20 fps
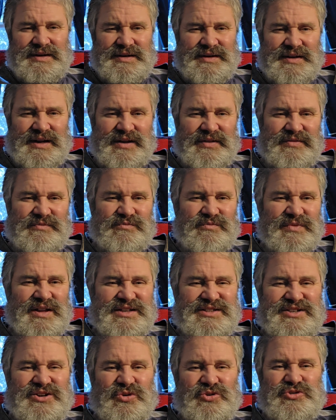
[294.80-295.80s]
Now,
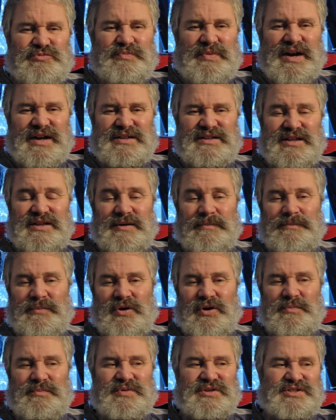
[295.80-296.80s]
that goes back to the
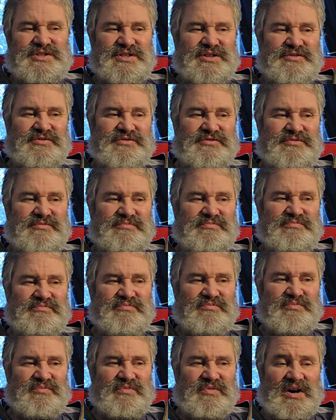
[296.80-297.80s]
purpose of
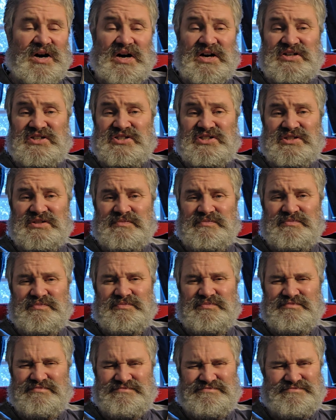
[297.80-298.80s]
us
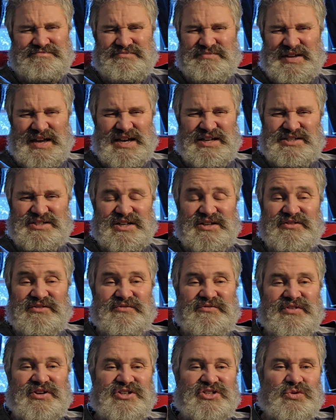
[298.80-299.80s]
as
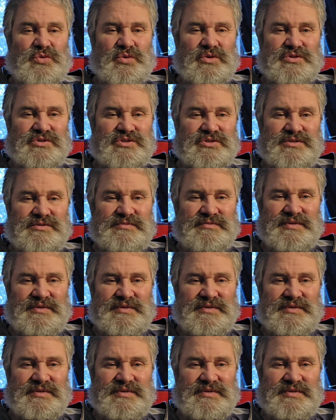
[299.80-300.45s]
individuals.